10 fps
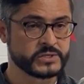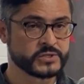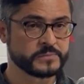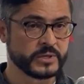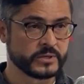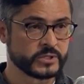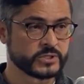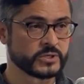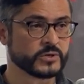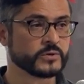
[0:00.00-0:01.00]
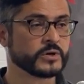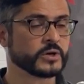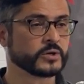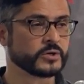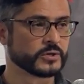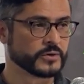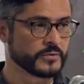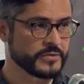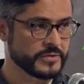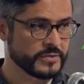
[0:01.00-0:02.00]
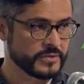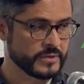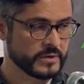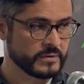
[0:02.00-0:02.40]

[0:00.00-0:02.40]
spiritual growth.